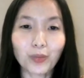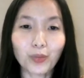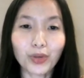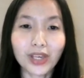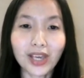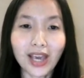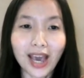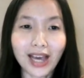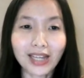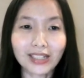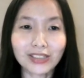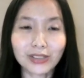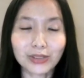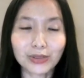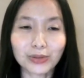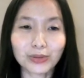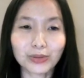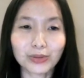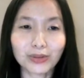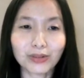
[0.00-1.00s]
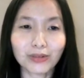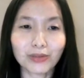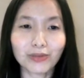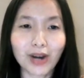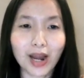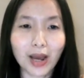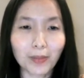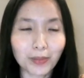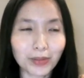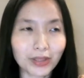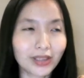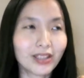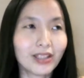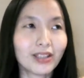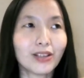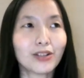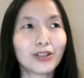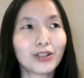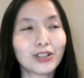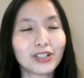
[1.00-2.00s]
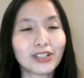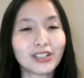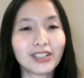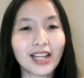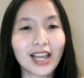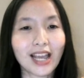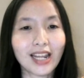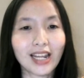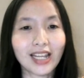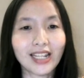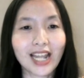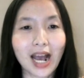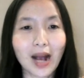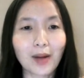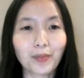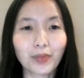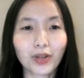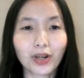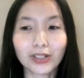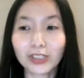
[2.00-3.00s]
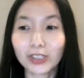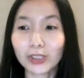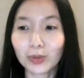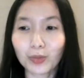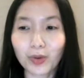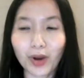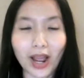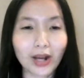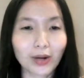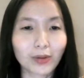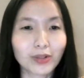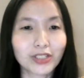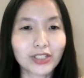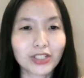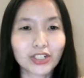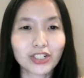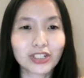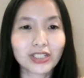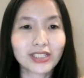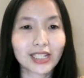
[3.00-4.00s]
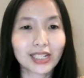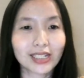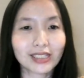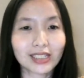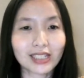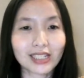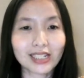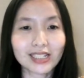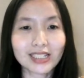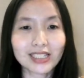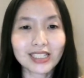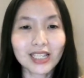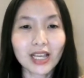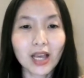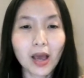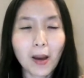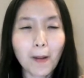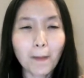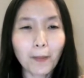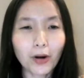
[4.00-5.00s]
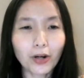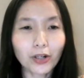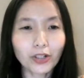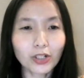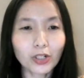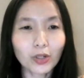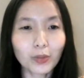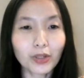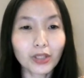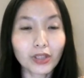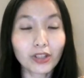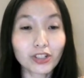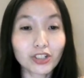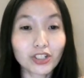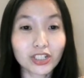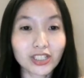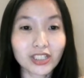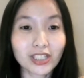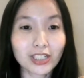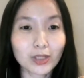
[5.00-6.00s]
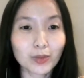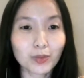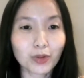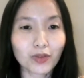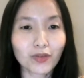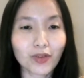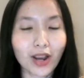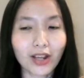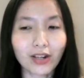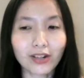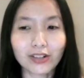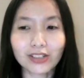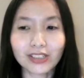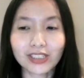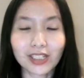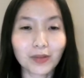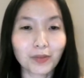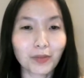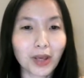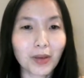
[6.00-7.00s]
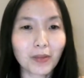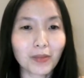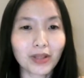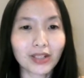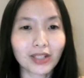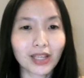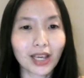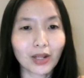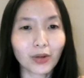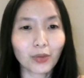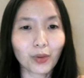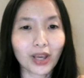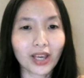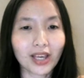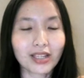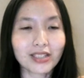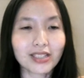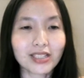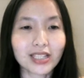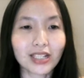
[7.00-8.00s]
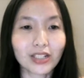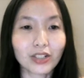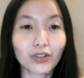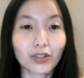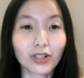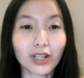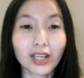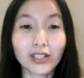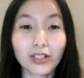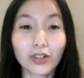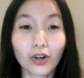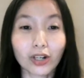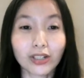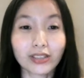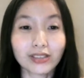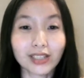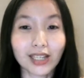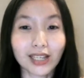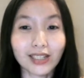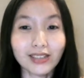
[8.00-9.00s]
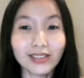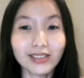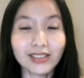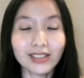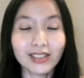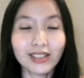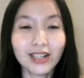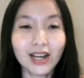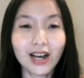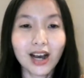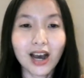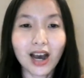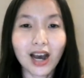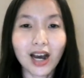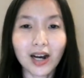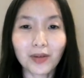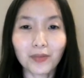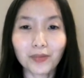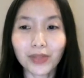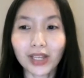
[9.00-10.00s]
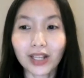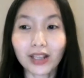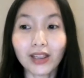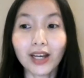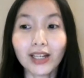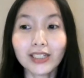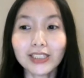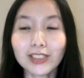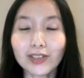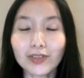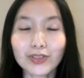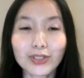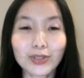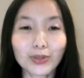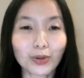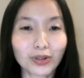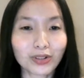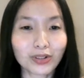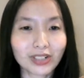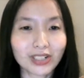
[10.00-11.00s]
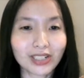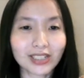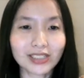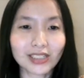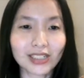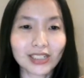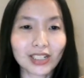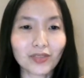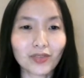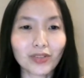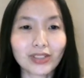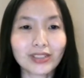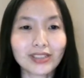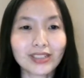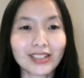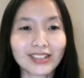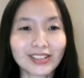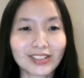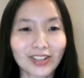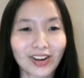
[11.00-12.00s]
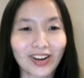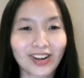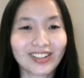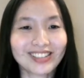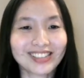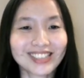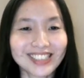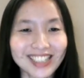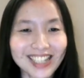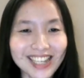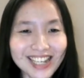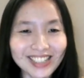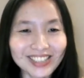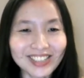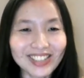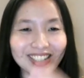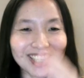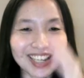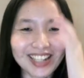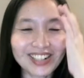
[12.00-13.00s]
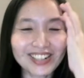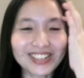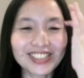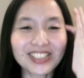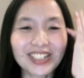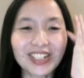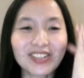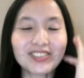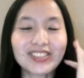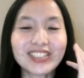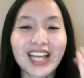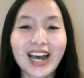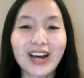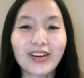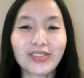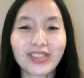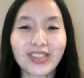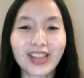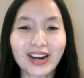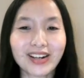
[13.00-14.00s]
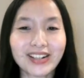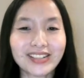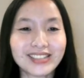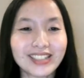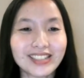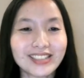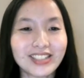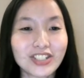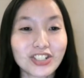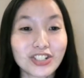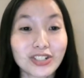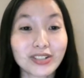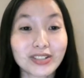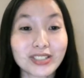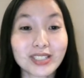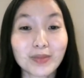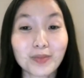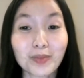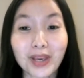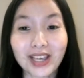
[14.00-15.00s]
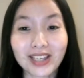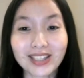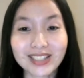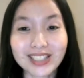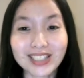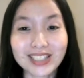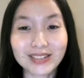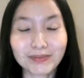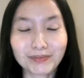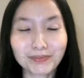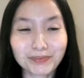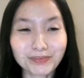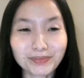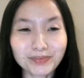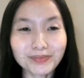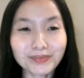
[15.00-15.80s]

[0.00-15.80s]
We had to rapidly learn and adapt customer acquisition techniques, partner with logistics providers and payment gateways, and create content, like lots of stories and even TikToks, to get ourselves out there in the digital space.